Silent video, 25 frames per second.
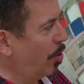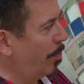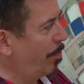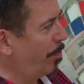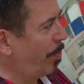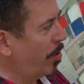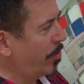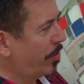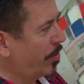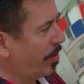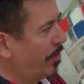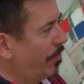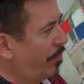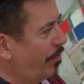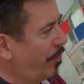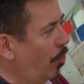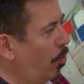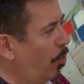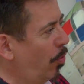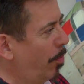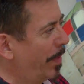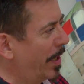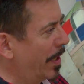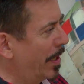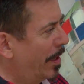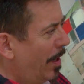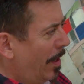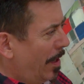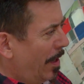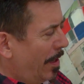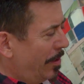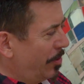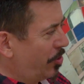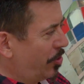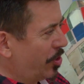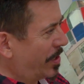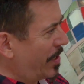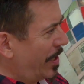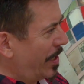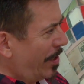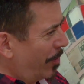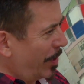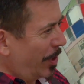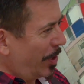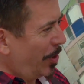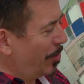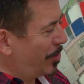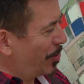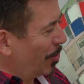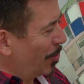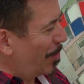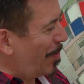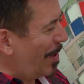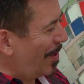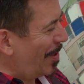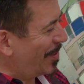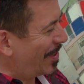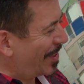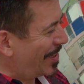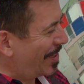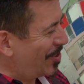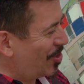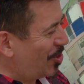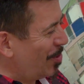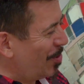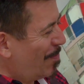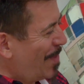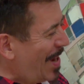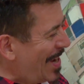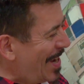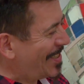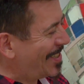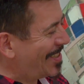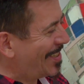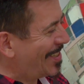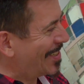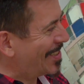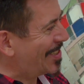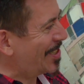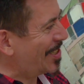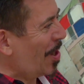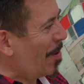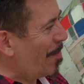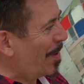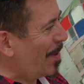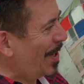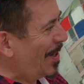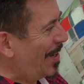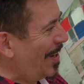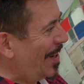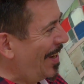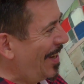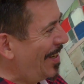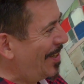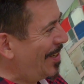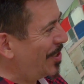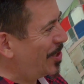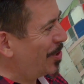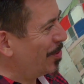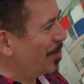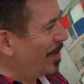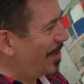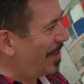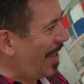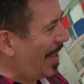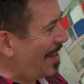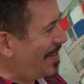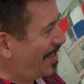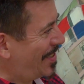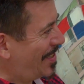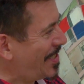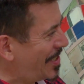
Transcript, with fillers: You're both informing, just hearing you talk about the gymnastics coming into it, that